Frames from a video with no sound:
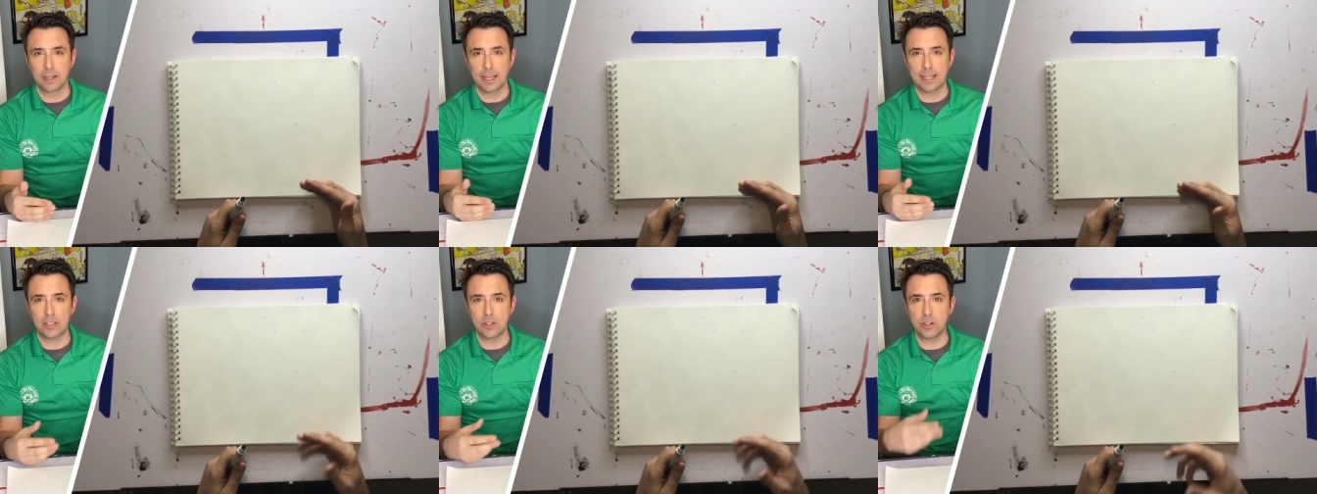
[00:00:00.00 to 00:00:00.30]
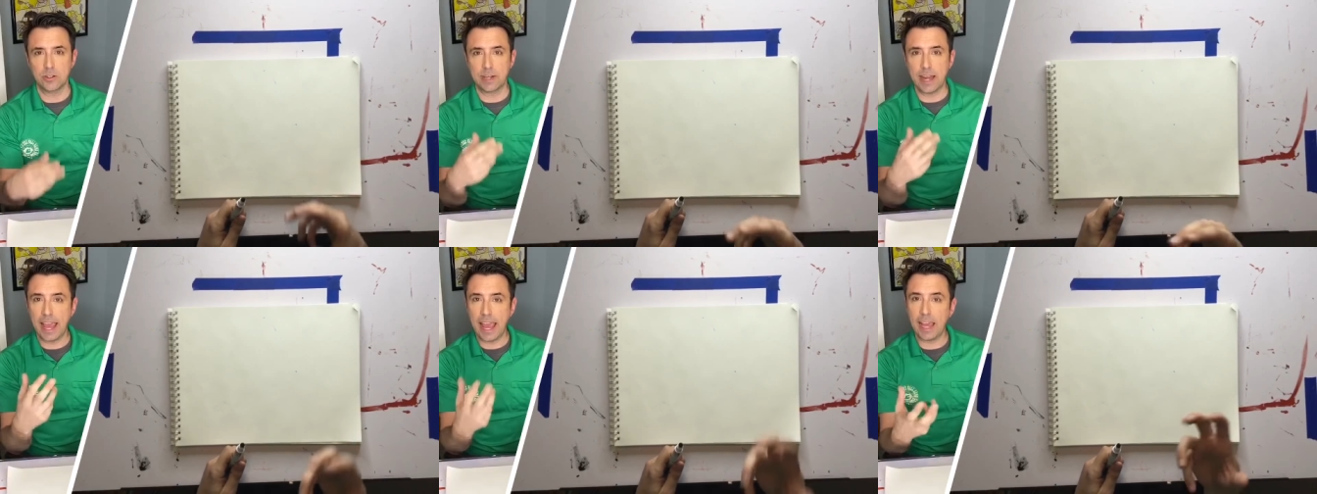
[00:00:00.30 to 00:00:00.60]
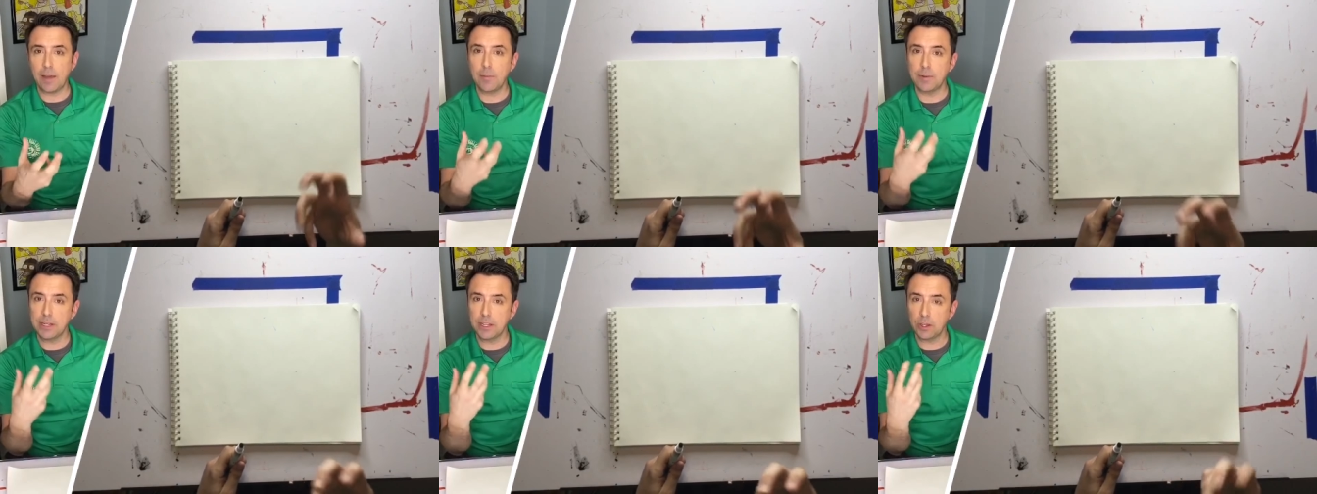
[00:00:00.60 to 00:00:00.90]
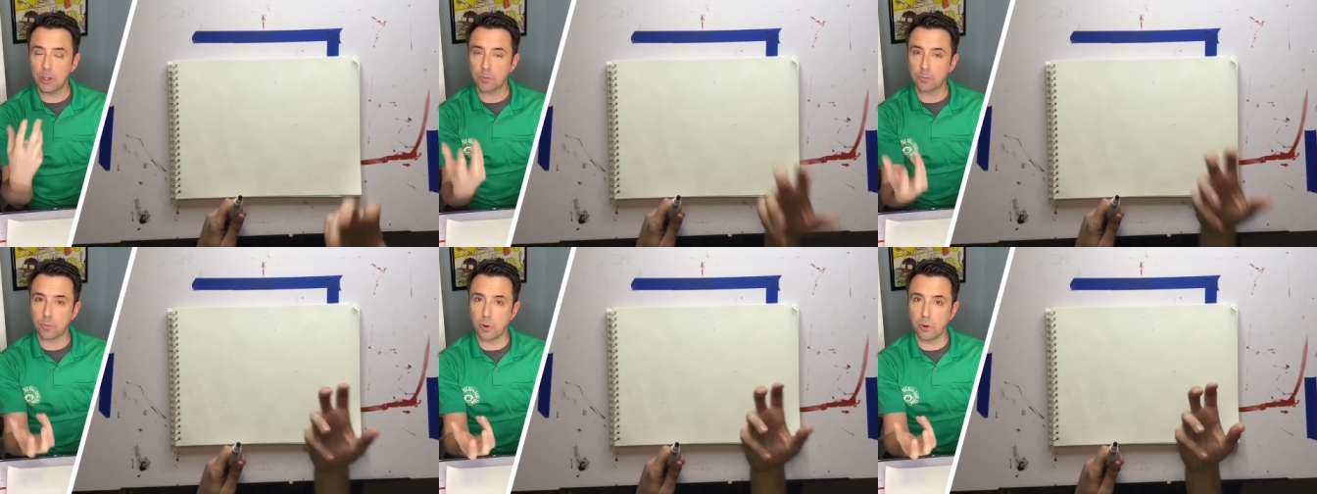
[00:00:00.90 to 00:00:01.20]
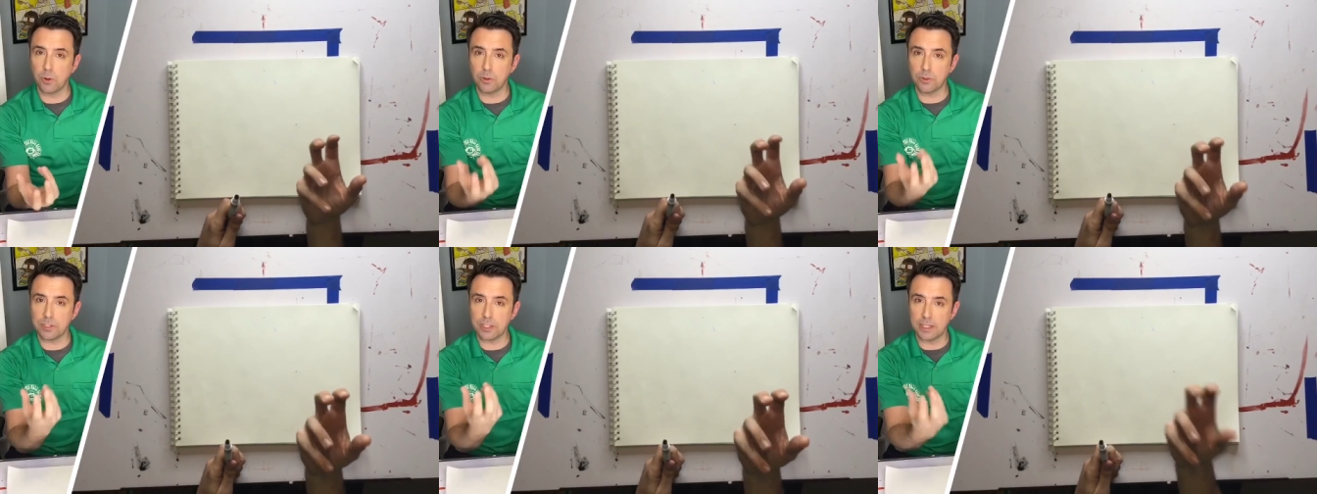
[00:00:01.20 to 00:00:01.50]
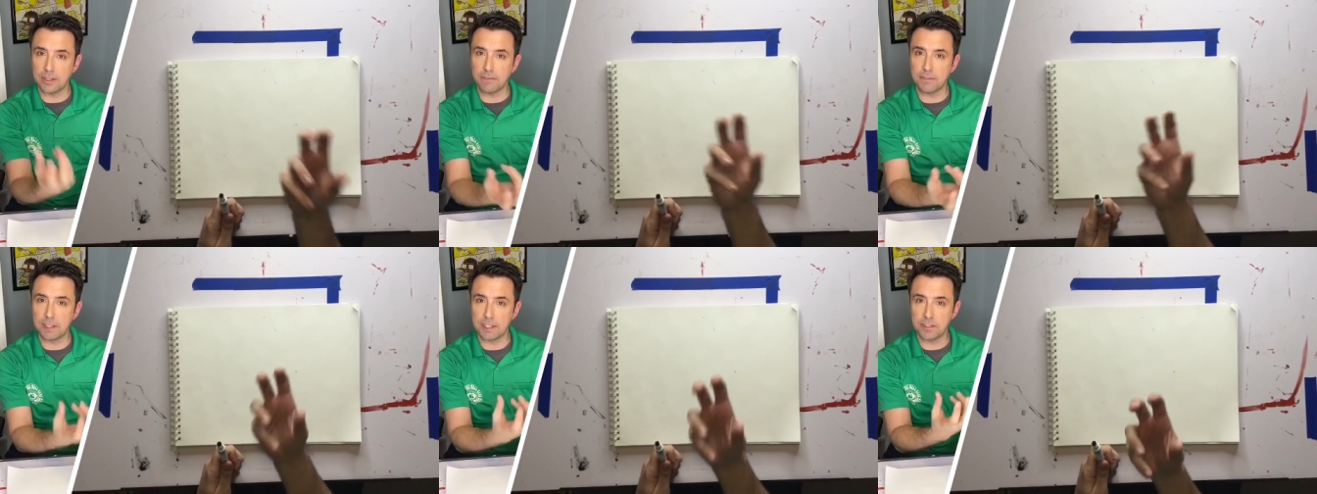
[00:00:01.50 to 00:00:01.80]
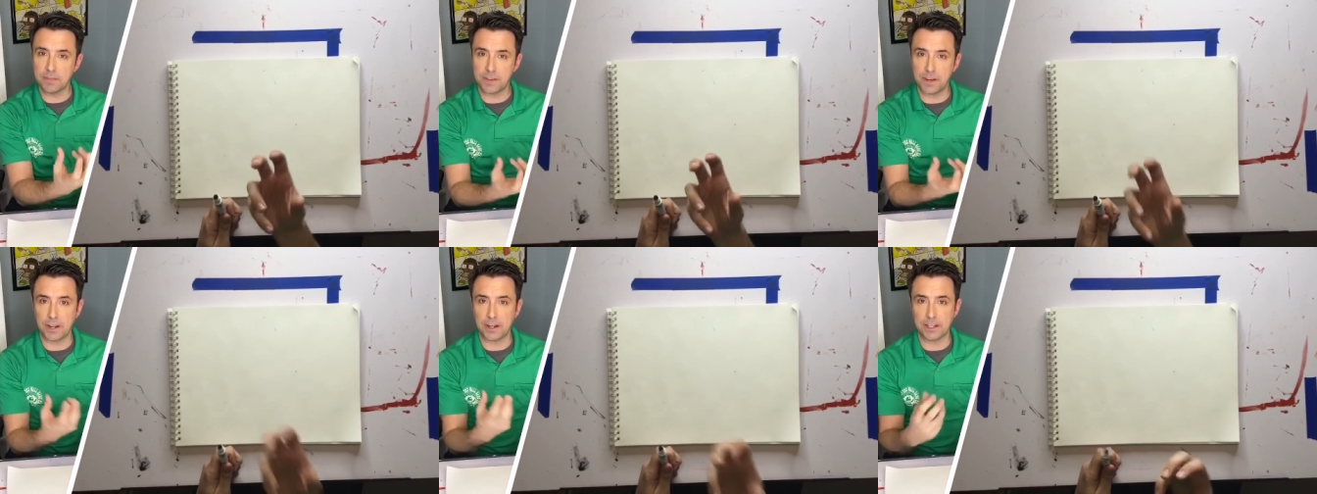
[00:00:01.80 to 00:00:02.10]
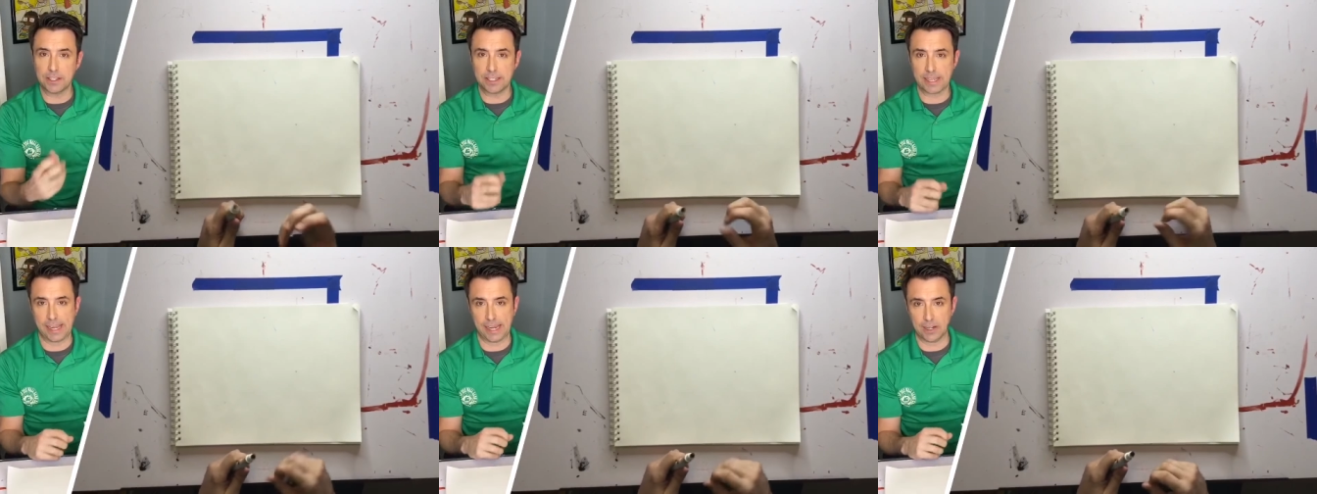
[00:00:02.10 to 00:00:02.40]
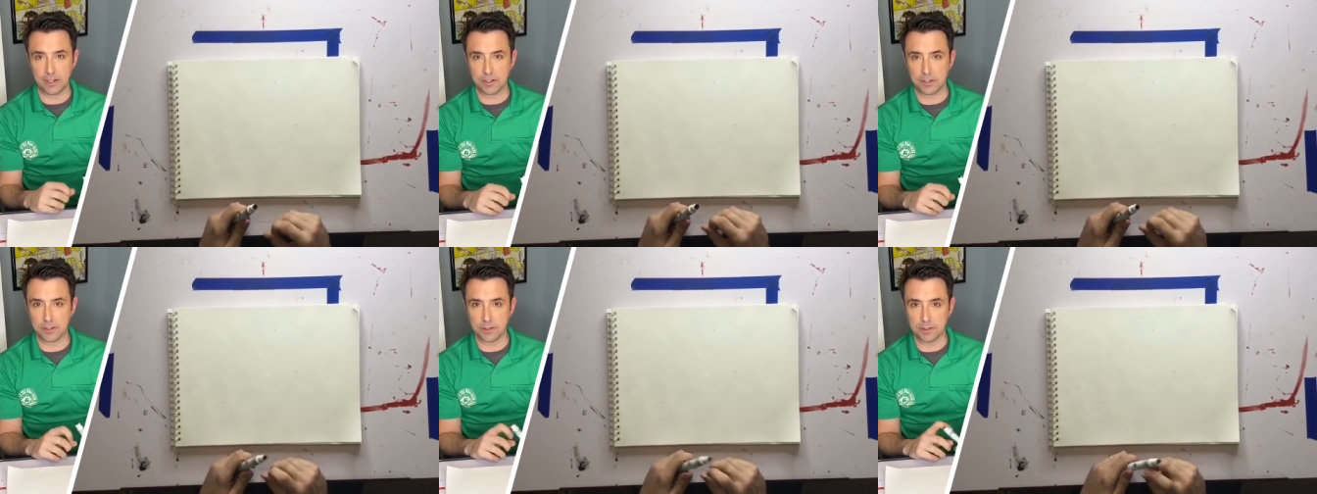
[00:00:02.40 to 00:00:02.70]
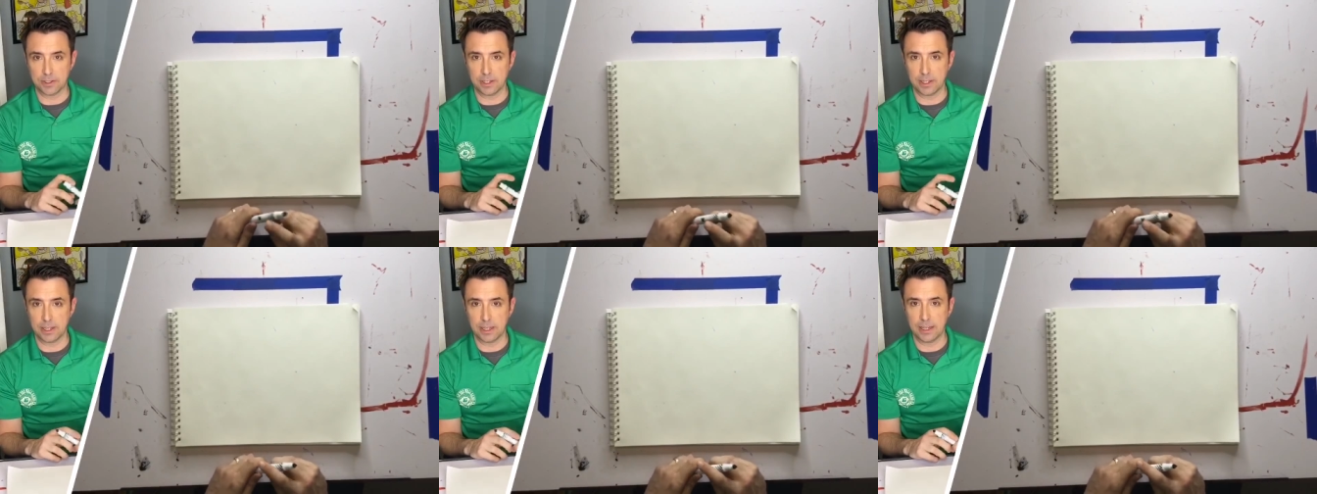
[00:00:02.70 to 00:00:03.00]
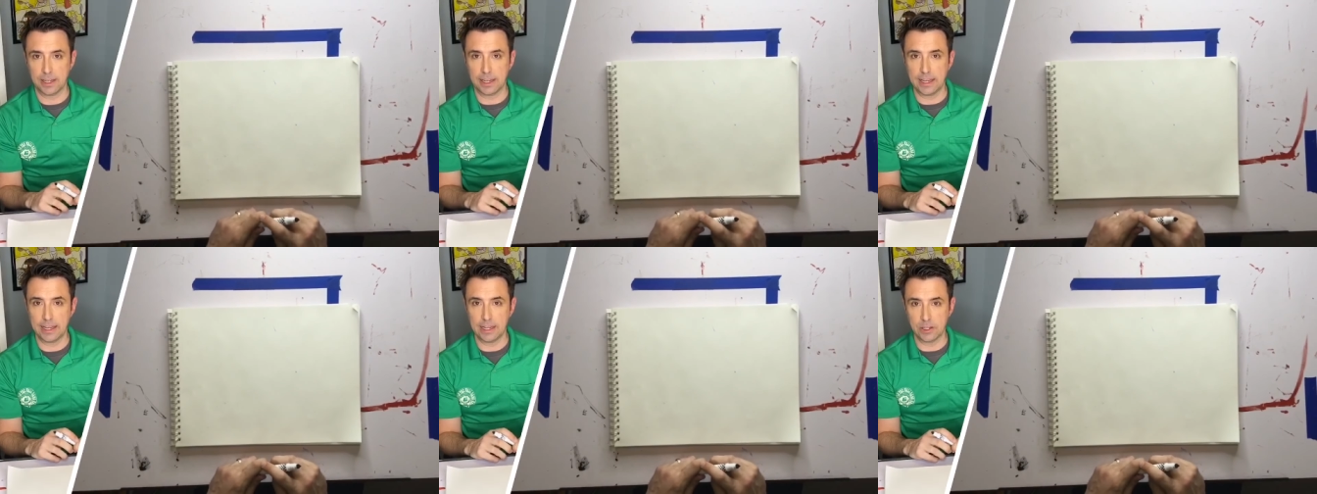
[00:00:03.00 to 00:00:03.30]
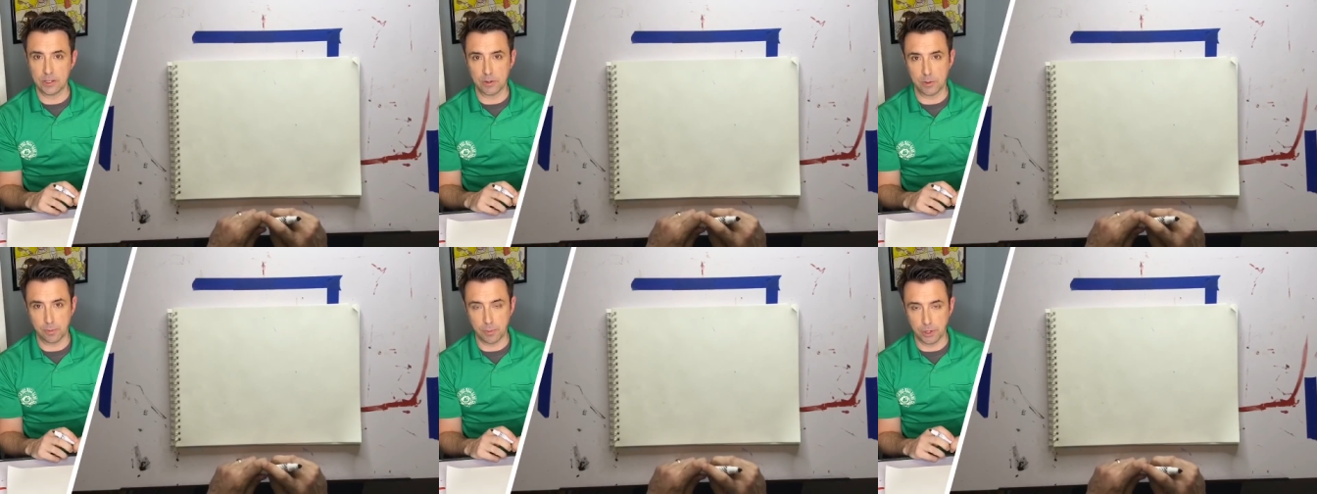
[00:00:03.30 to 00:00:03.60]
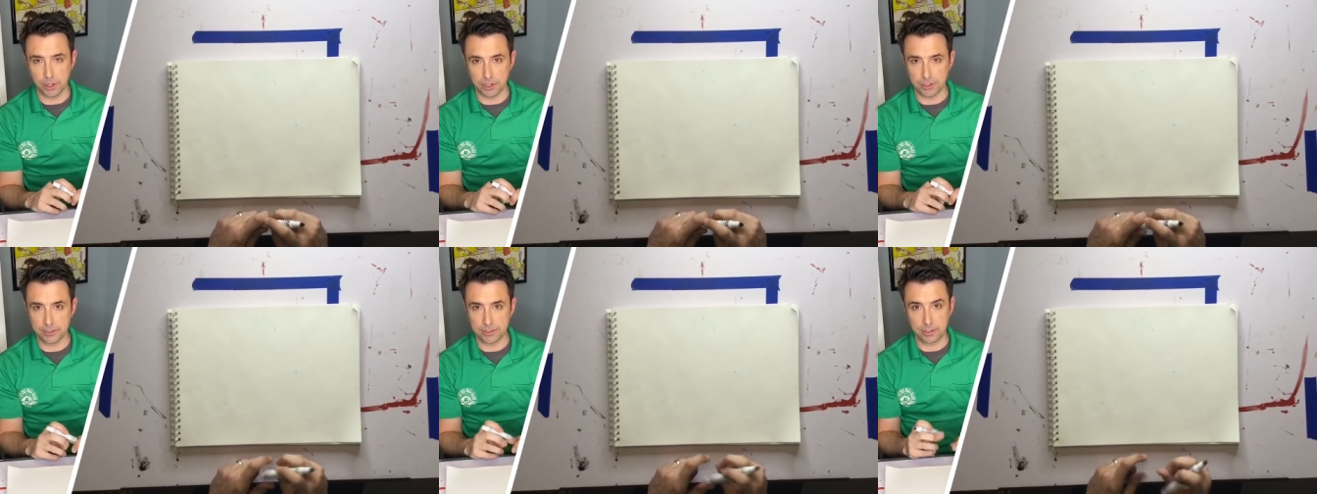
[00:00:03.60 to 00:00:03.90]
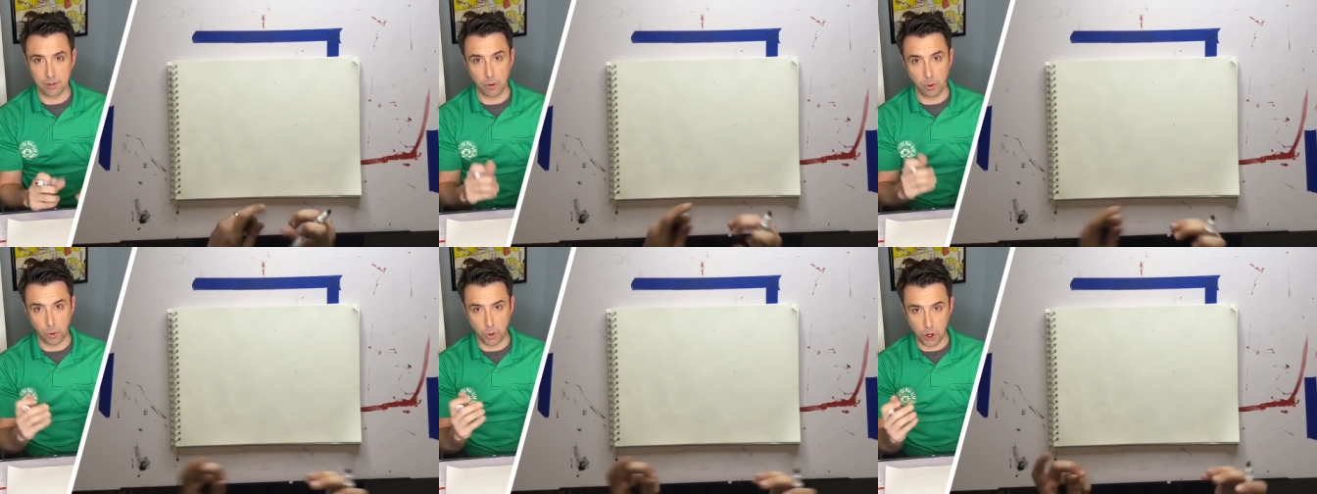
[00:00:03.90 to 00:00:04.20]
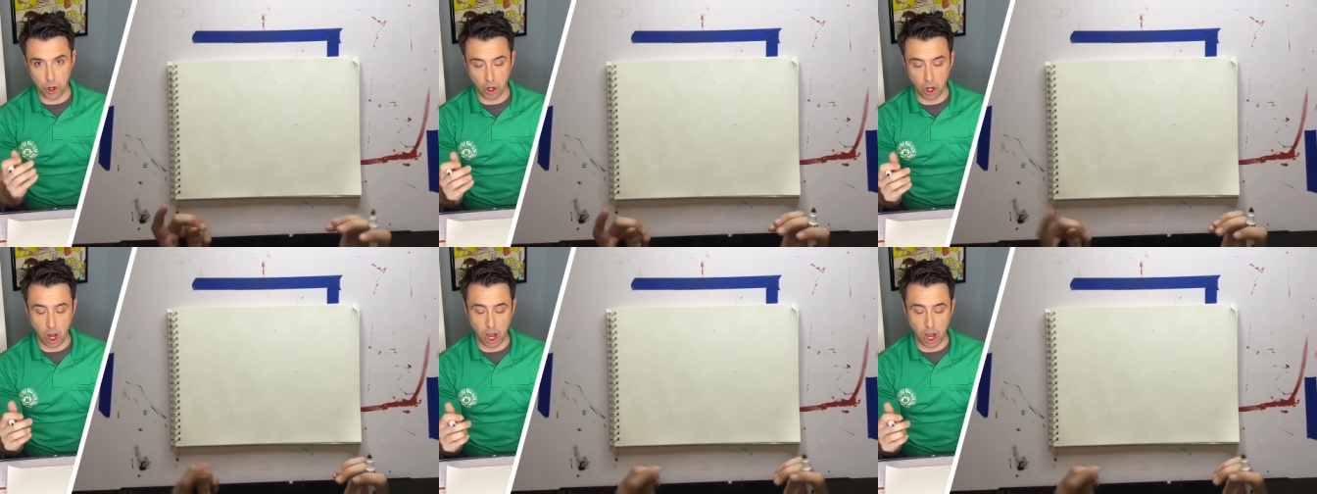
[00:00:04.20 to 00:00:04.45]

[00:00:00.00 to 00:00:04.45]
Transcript: and you're inhabiting the roles of these various characters in your books or your